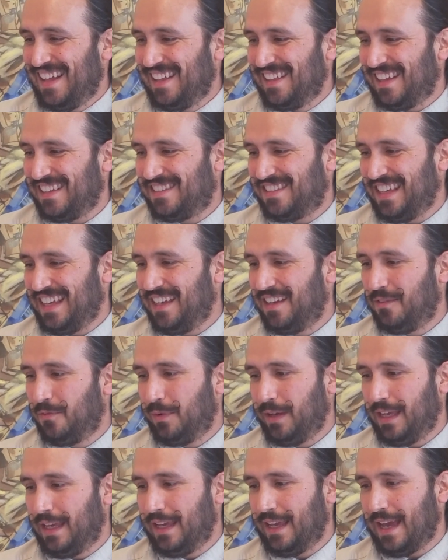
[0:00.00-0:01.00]
Let's see,
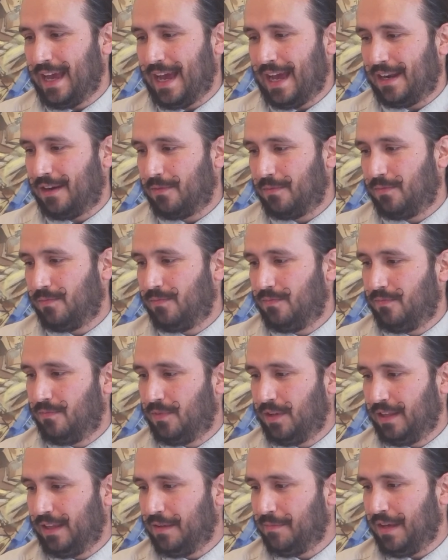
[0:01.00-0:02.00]
we had a
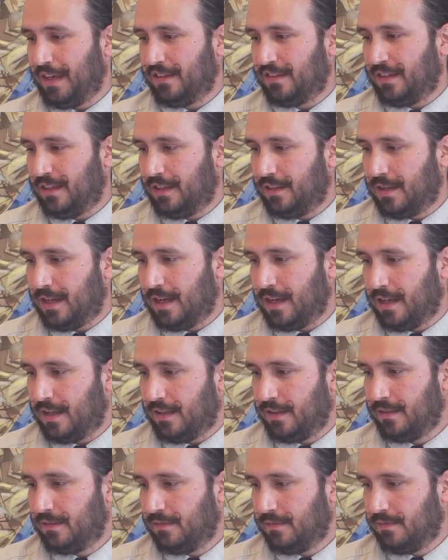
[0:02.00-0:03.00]
really amazing
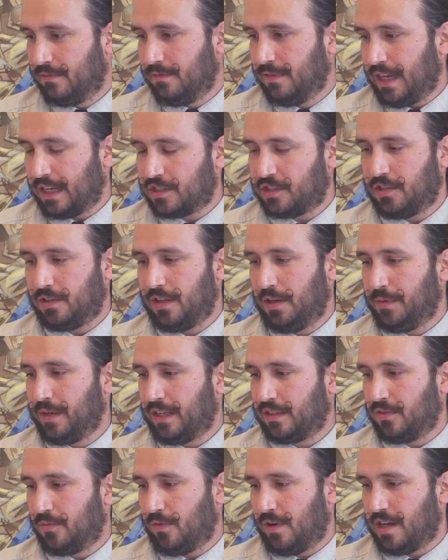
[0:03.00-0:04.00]
lecture that we
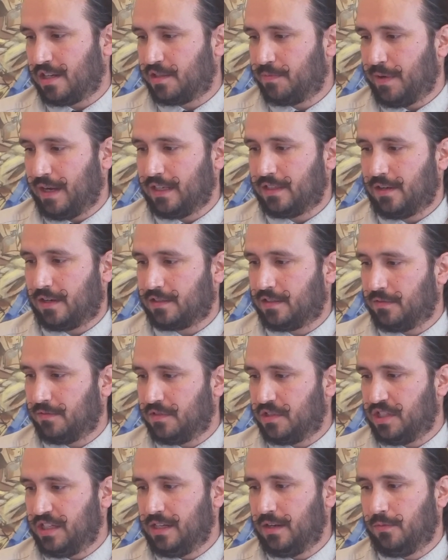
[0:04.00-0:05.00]
got to watch by Dr.
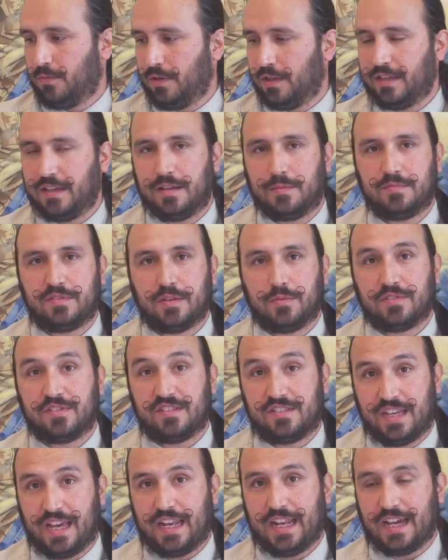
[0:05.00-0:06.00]
Regina Williams. It was a
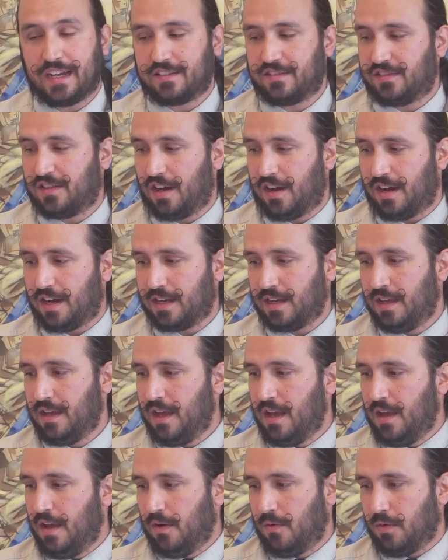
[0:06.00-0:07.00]
TEDx talk
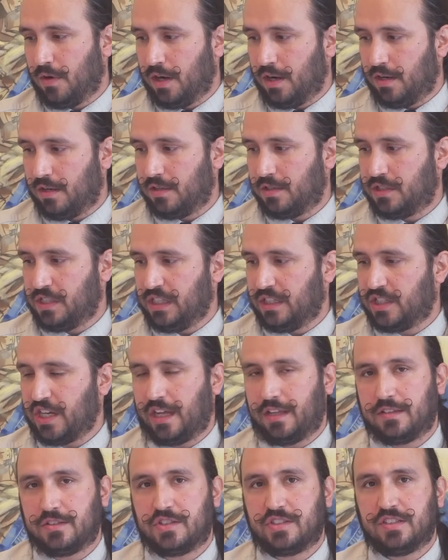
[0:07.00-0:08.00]
where she
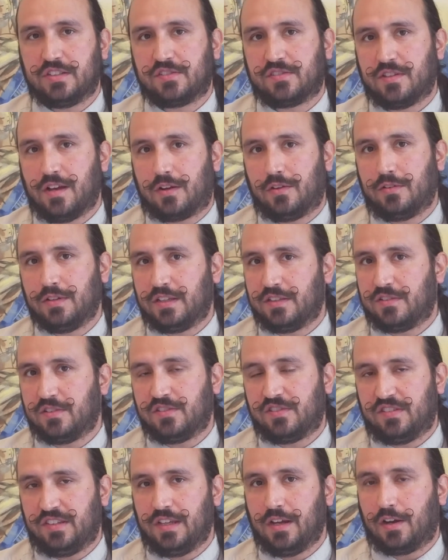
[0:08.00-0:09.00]
challenged us not only to
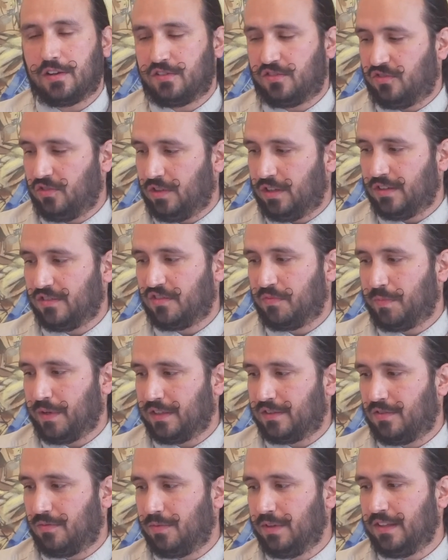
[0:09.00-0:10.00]
see our students,
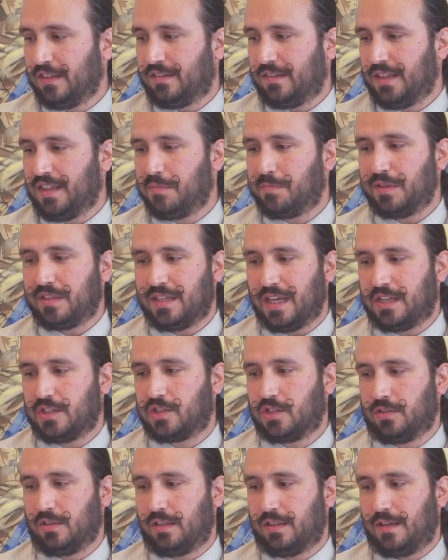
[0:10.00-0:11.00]
but to really see the
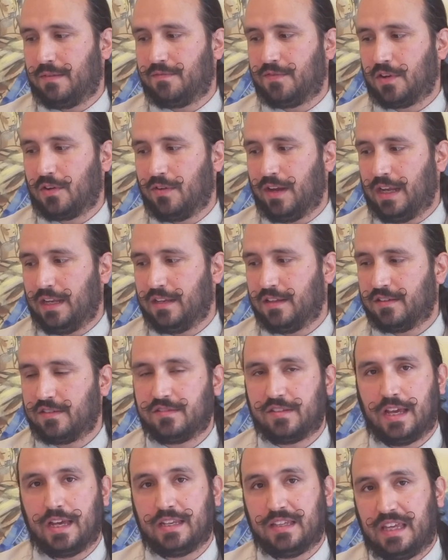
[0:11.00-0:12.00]
potential in them for
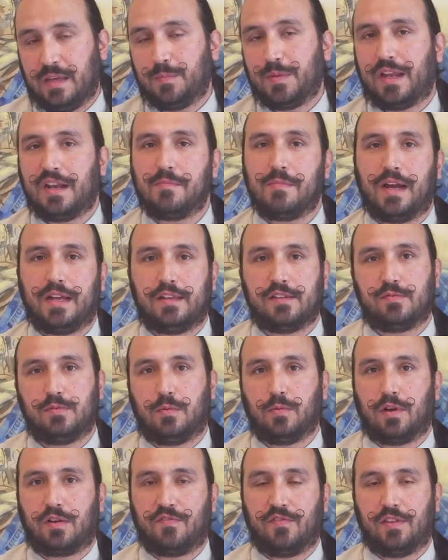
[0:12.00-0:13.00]
greatness and keep that in mind as we
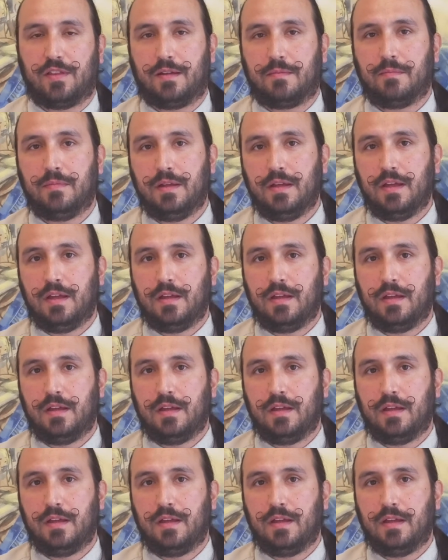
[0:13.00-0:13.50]
work for them